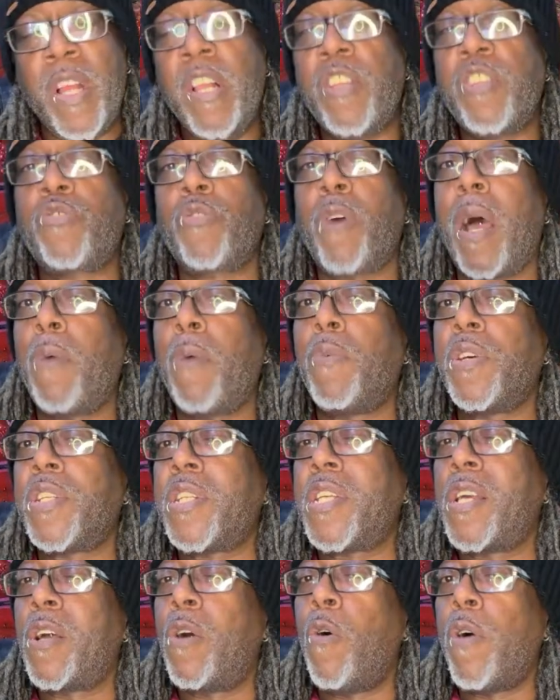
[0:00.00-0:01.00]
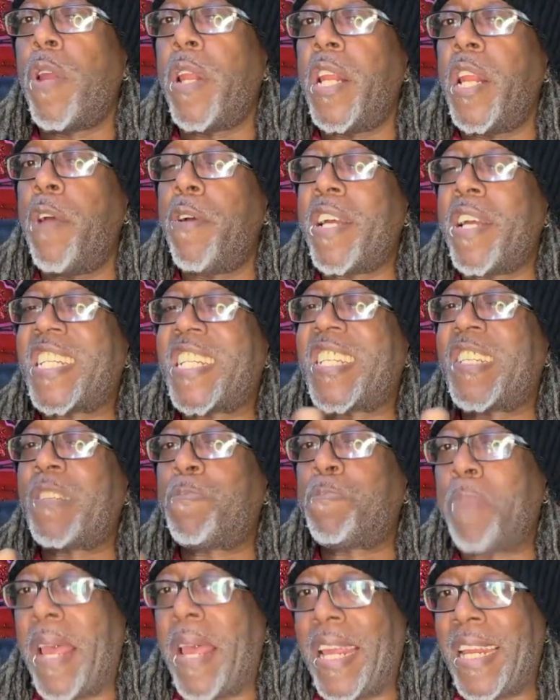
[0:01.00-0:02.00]
So I wasn't going in there
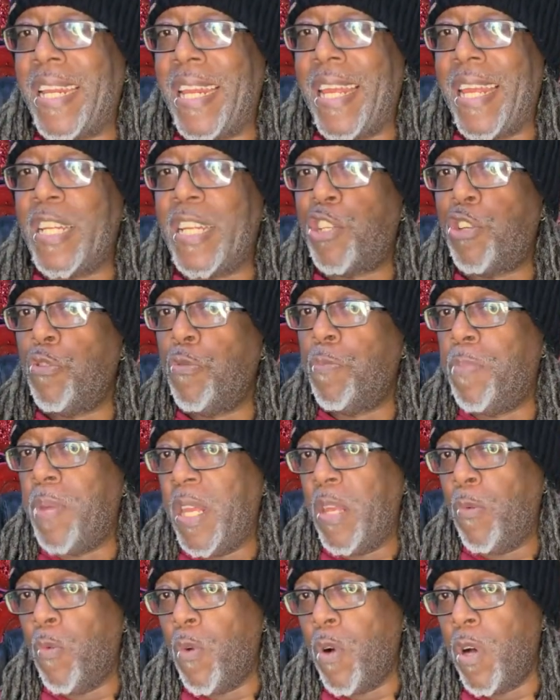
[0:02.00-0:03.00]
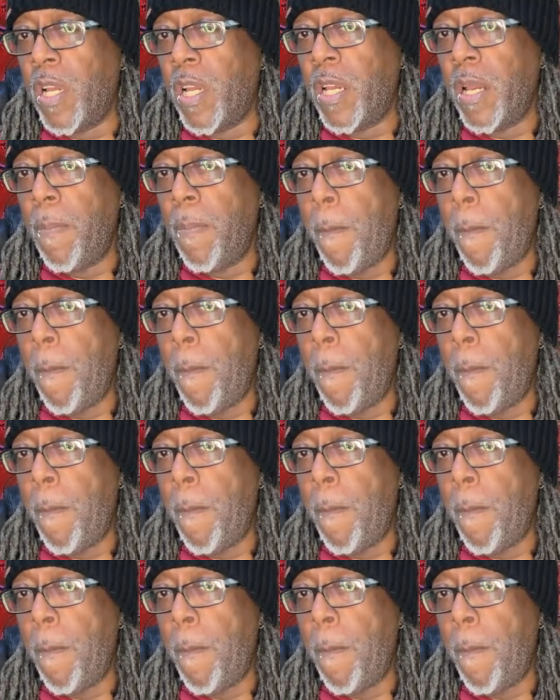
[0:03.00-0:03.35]
expecting it to be one.